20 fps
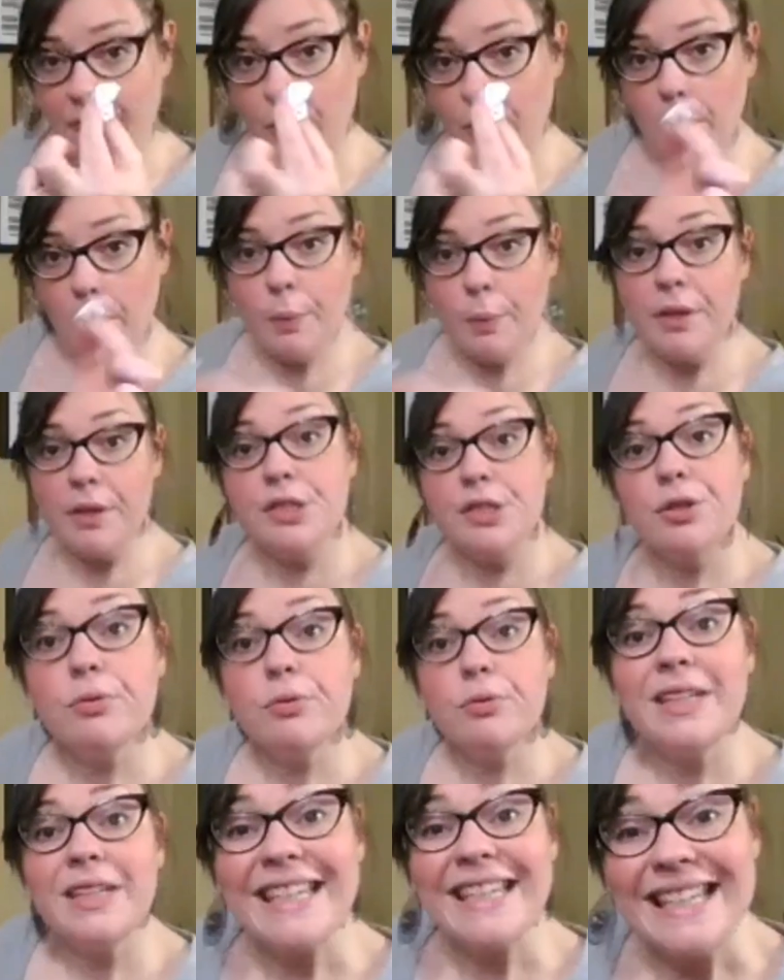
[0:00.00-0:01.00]
the one with
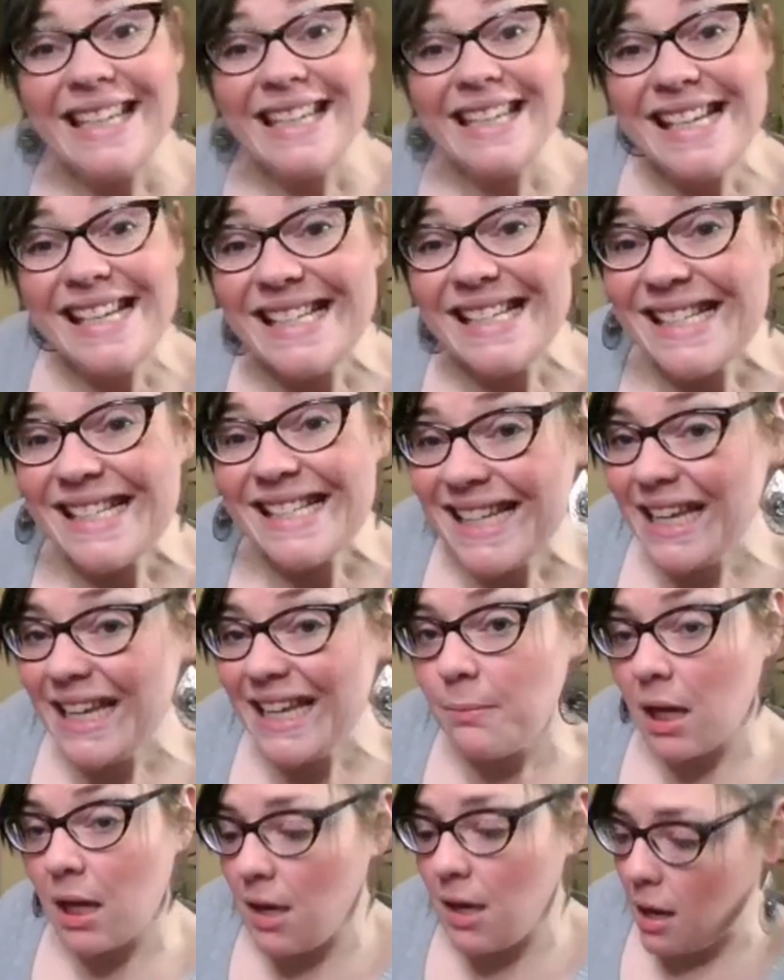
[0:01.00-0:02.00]
2 E's
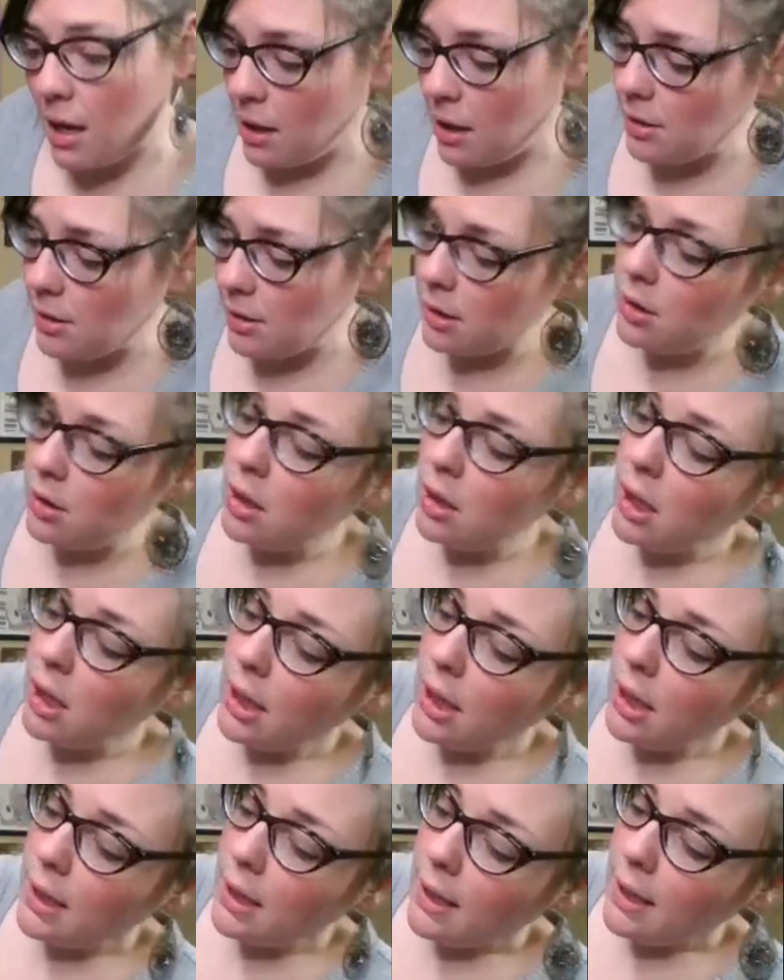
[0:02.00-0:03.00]
in my hand,
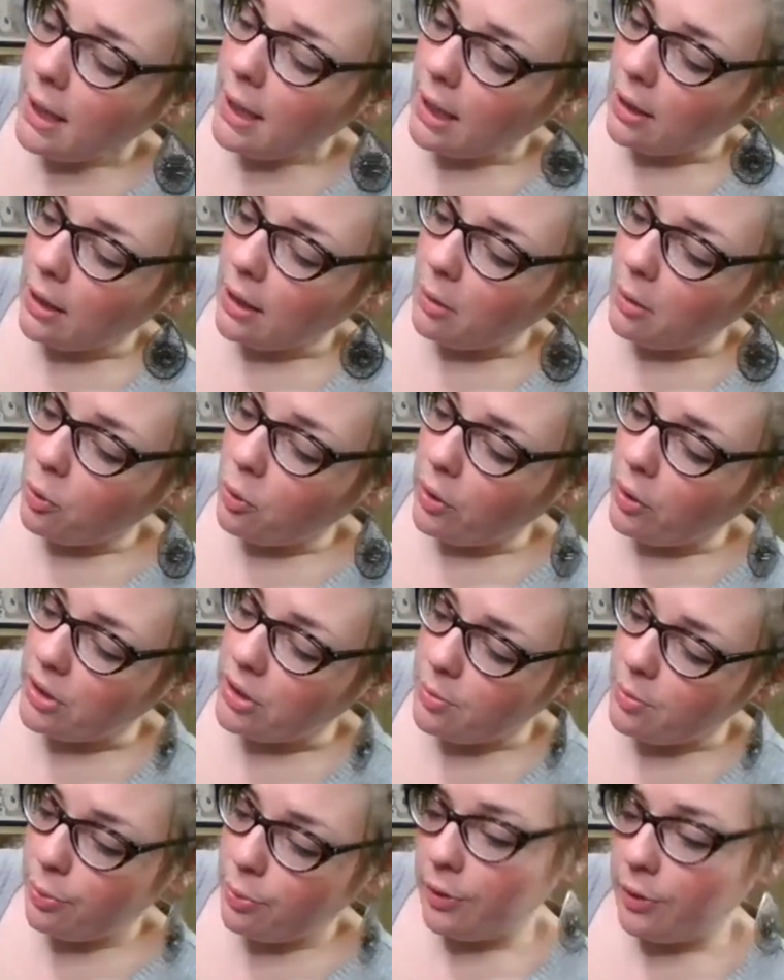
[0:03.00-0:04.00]
and I'm
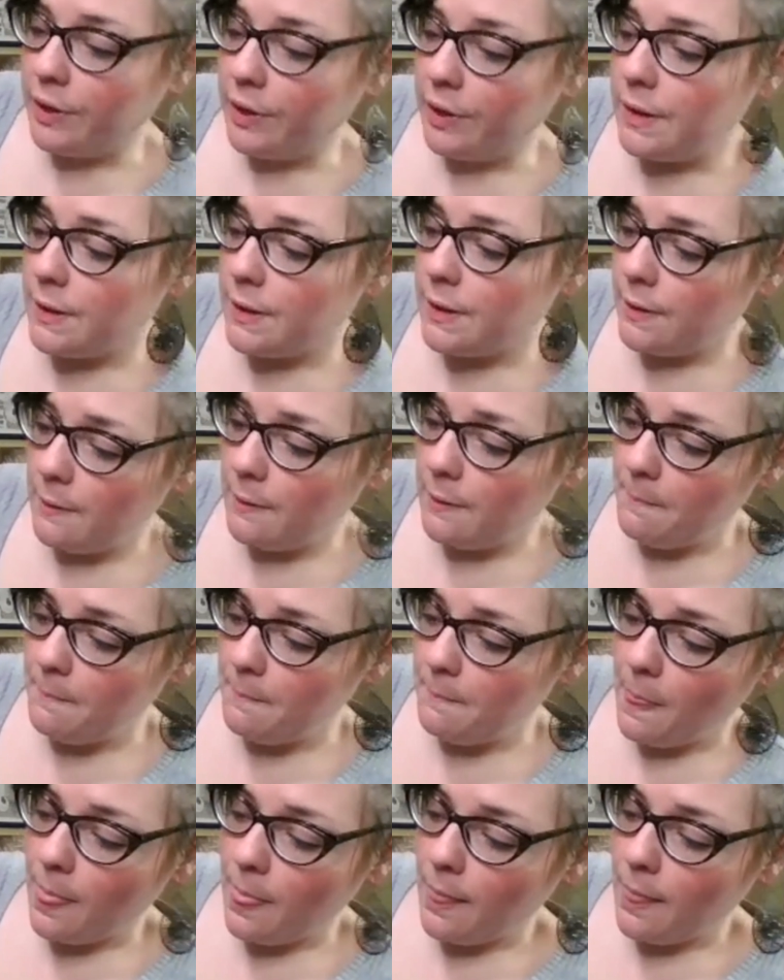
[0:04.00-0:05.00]
going to put
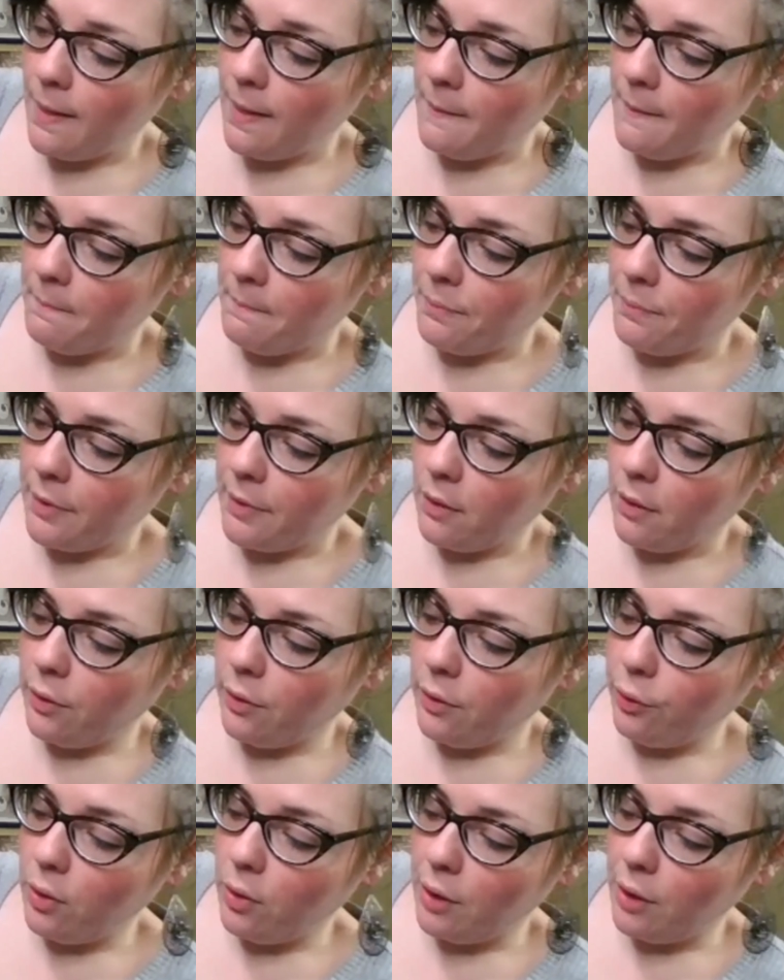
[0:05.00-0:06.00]

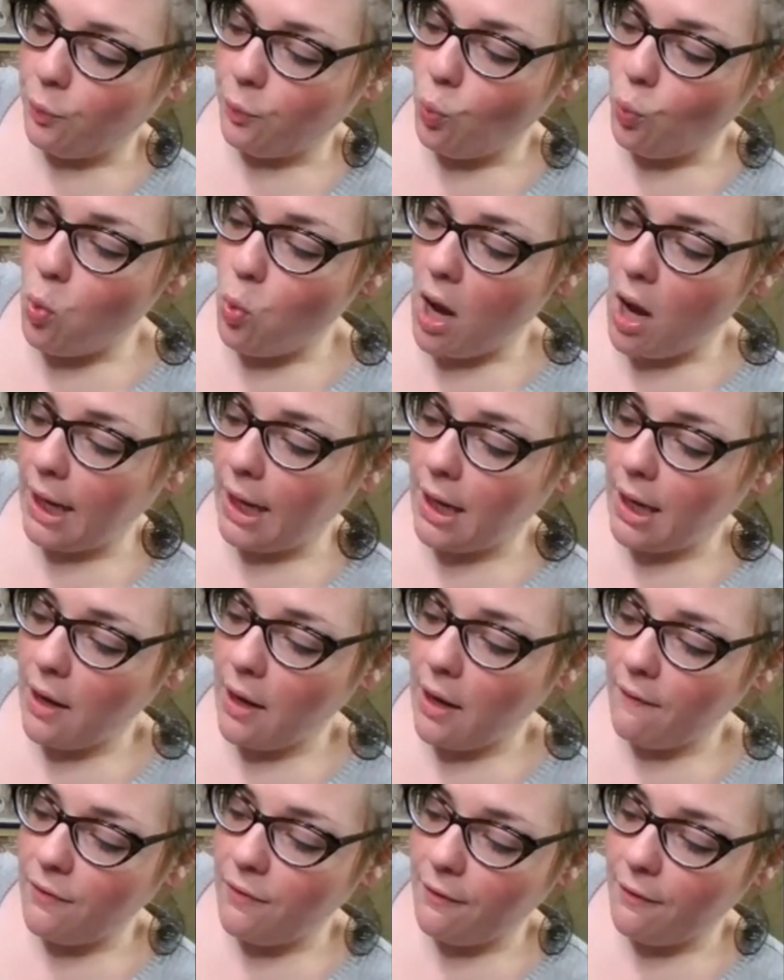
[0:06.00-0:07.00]
glue on one
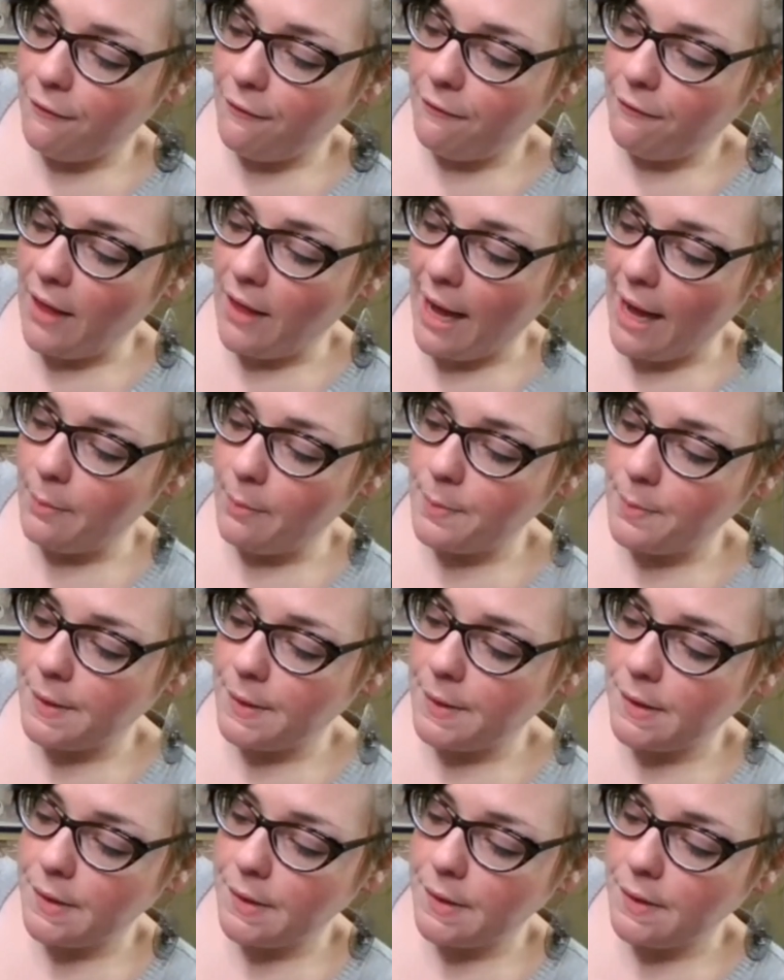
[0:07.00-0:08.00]
of the
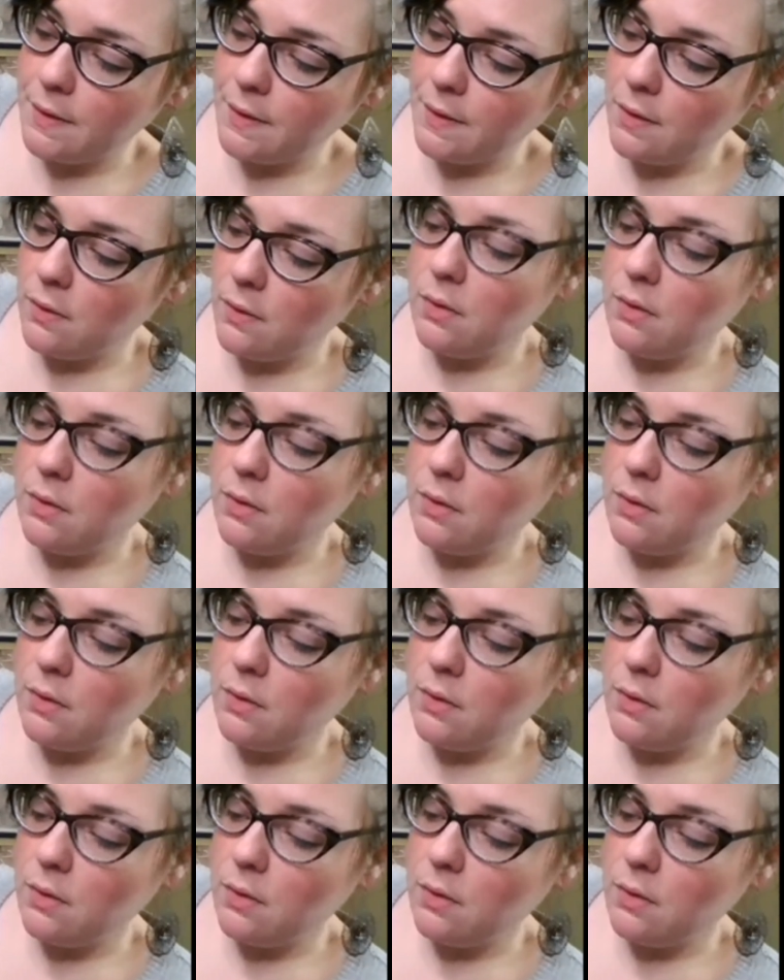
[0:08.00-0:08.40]
flaps,